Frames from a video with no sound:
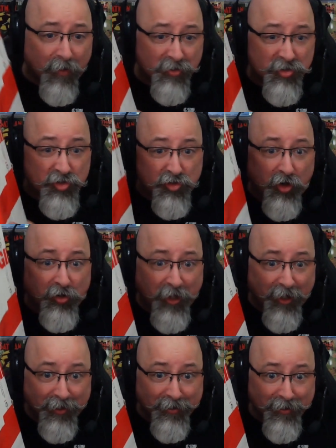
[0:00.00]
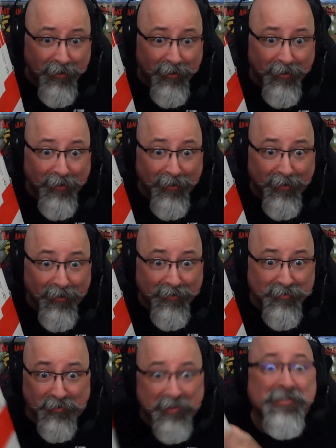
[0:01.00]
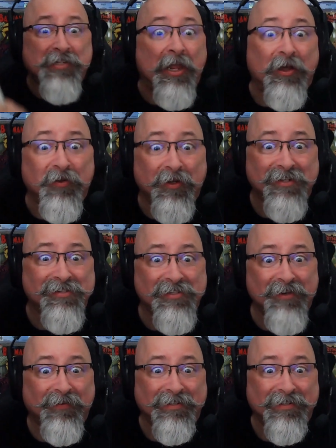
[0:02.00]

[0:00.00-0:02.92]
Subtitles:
Australia, so let's take a look and see what's